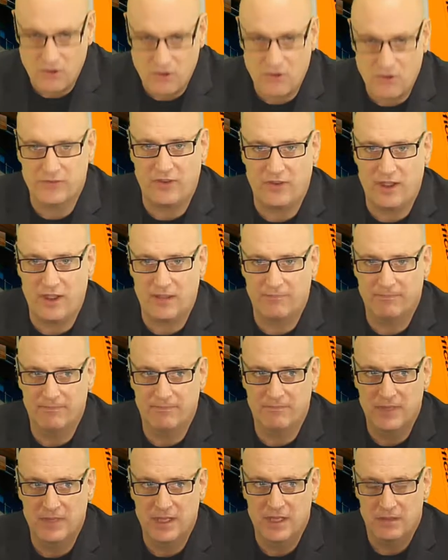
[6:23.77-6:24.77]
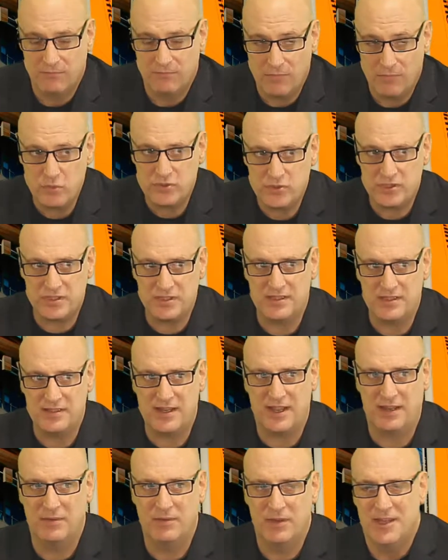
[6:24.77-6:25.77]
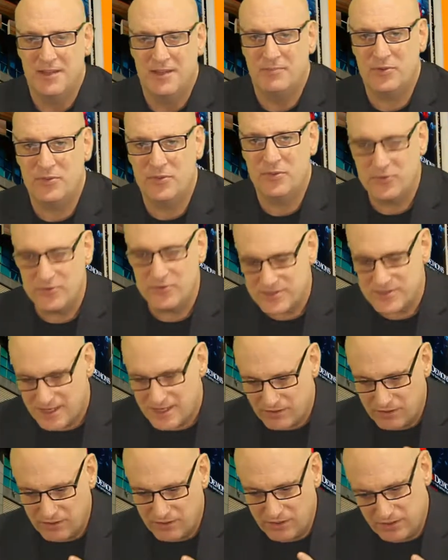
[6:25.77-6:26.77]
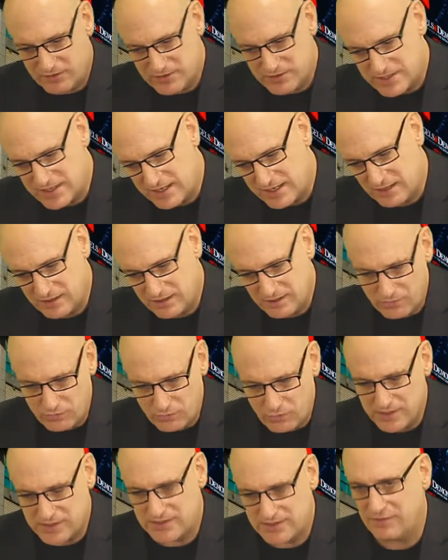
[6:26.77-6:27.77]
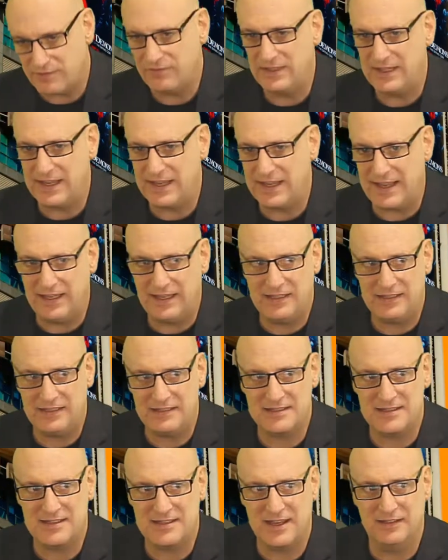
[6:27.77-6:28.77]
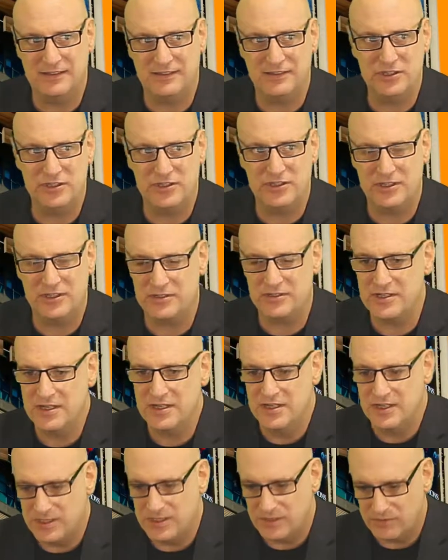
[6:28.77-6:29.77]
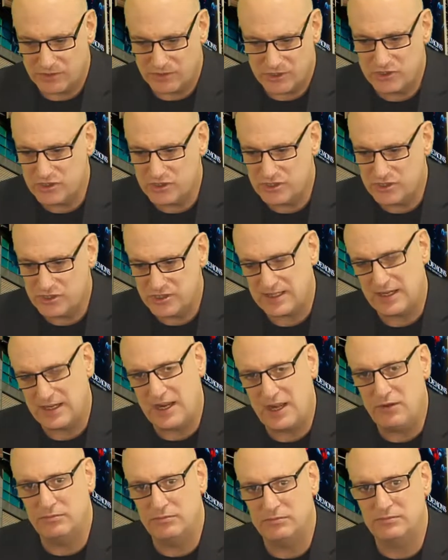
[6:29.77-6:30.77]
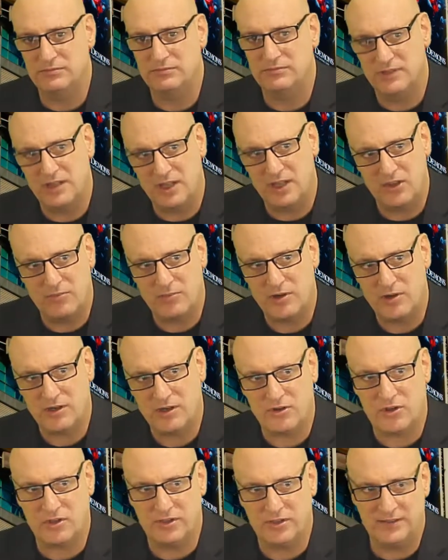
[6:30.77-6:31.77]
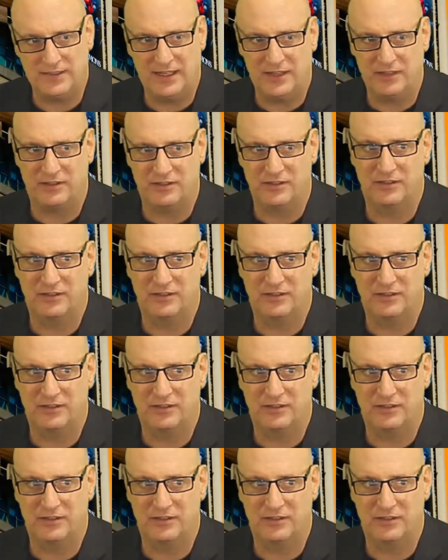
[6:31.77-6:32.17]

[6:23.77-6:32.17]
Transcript: the time, most of the time. But there's that once every 8 to 10 years where you should just get out of the market altogether,